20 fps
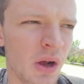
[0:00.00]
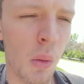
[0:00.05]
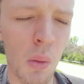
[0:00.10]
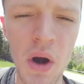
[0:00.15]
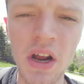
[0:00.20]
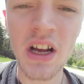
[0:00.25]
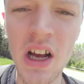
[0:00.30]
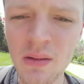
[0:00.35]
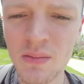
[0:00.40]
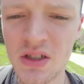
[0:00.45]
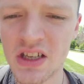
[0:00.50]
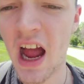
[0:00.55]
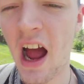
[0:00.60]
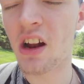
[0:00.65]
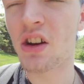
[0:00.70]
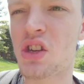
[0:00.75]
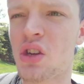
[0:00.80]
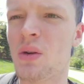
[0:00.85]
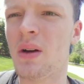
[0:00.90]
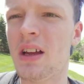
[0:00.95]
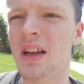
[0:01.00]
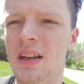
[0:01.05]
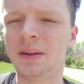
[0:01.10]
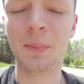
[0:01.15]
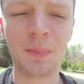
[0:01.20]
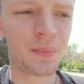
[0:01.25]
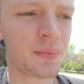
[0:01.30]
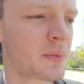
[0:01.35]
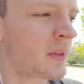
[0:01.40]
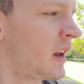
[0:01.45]
when it comes down to it,
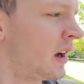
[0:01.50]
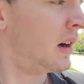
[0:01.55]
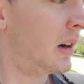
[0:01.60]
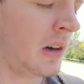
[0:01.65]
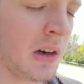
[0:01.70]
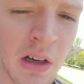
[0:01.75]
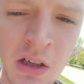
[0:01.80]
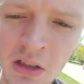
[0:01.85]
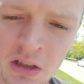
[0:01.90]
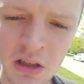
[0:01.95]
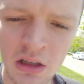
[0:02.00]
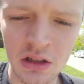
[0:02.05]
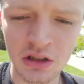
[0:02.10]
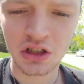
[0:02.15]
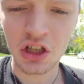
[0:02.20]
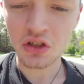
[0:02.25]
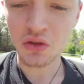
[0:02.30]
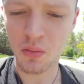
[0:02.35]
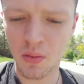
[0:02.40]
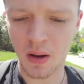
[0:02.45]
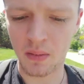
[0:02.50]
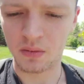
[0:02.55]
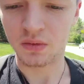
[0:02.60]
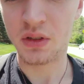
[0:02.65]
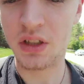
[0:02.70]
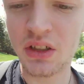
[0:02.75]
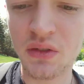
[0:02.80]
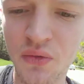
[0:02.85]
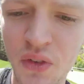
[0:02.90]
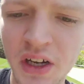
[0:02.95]
just remember,
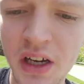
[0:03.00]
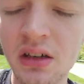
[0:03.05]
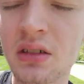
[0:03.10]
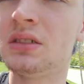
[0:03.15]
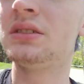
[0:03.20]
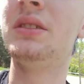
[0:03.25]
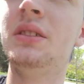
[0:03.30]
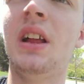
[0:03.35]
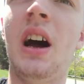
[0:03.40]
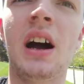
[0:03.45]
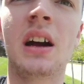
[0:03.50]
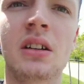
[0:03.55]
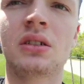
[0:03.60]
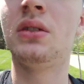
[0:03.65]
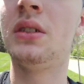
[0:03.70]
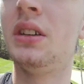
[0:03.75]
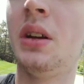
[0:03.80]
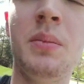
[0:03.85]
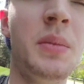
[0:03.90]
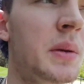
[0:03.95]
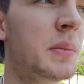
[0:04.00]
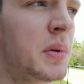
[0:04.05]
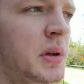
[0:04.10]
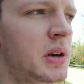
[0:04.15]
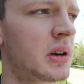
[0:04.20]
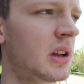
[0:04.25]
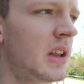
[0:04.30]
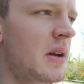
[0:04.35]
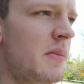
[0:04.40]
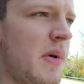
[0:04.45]
this video is not going to be
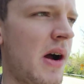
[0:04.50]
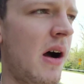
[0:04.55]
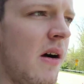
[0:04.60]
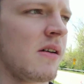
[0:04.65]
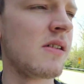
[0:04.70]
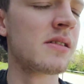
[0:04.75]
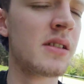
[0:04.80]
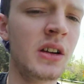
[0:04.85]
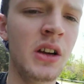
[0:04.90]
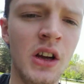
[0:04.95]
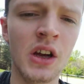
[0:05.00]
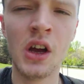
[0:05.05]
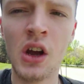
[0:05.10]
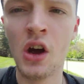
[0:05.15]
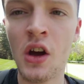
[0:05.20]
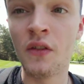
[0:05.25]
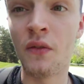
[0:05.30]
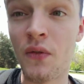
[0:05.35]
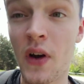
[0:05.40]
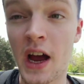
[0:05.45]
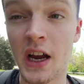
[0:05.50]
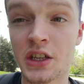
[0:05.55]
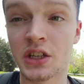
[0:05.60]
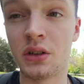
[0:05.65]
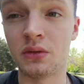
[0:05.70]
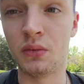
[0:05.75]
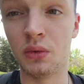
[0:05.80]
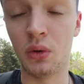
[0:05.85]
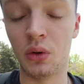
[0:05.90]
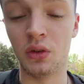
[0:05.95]
purely about
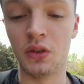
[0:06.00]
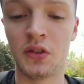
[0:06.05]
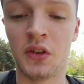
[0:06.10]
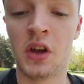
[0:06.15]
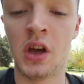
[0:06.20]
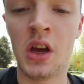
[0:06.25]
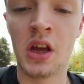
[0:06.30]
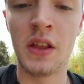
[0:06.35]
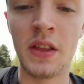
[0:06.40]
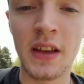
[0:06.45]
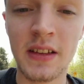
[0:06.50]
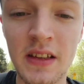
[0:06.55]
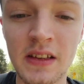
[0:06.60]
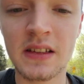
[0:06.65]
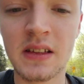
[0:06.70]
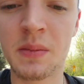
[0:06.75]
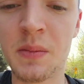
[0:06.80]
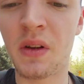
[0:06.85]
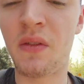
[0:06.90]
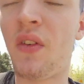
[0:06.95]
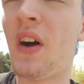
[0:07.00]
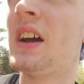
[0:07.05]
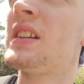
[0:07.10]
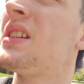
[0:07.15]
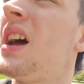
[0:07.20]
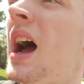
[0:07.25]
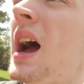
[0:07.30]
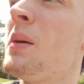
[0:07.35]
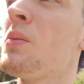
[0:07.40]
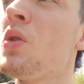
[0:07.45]
fashion rules. This is some
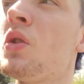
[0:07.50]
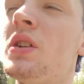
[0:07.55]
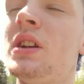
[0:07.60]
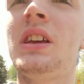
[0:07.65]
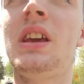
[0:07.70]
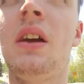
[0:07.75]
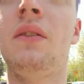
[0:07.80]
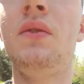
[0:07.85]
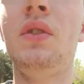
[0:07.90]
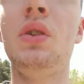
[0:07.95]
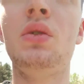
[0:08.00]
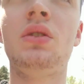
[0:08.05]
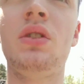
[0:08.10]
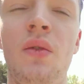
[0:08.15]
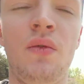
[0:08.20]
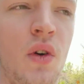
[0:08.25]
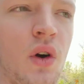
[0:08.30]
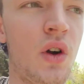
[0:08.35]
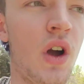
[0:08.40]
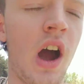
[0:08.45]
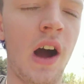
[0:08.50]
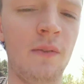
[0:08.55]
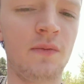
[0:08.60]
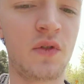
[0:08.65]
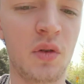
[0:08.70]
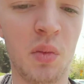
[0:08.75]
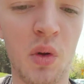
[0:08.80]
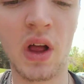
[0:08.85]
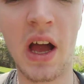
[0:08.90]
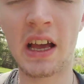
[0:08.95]
advice I'm going to give you to feel
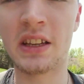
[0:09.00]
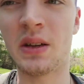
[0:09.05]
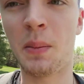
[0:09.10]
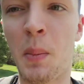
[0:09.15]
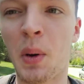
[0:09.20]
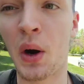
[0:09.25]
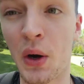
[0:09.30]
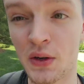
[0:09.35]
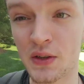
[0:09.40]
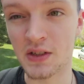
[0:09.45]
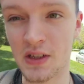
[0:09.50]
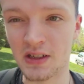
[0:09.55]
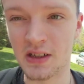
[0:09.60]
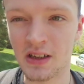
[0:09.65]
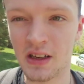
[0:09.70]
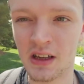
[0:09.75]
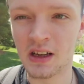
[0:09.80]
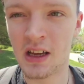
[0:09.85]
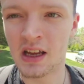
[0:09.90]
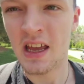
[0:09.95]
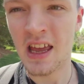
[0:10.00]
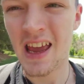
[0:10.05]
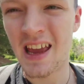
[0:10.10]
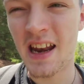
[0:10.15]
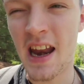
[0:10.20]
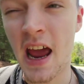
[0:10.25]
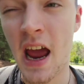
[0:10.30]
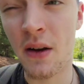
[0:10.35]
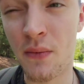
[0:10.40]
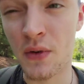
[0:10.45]
comfortable as a person
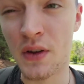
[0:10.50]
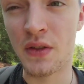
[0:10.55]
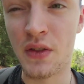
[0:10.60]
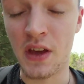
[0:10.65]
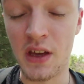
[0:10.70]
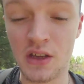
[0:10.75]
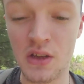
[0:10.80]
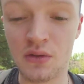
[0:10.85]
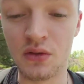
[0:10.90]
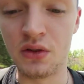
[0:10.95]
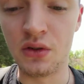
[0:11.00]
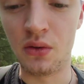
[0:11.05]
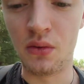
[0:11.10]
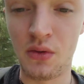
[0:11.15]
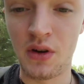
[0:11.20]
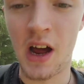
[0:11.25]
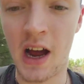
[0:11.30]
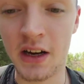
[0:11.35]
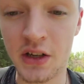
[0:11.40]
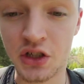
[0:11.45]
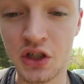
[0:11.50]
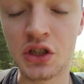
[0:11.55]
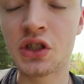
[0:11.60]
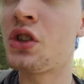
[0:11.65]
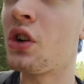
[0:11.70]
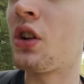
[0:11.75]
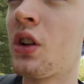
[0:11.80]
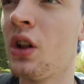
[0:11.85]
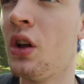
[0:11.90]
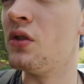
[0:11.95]
in everything you do, not
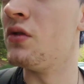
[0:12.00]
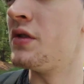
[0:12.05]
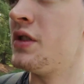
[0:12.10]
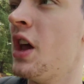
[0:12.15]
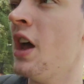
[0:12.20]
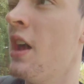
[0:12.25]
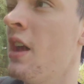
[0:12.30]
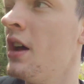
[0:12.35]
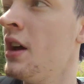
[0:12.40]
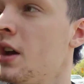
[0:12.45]
just your clothes,